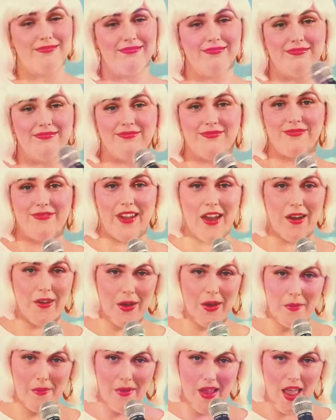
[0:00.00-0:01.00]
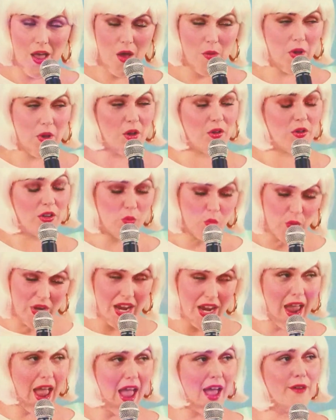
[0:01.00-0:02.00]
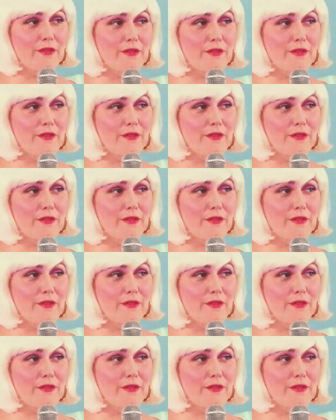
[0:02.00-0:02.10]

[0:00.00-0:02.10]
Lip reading: and all of this stuff? Like lots of people are kind of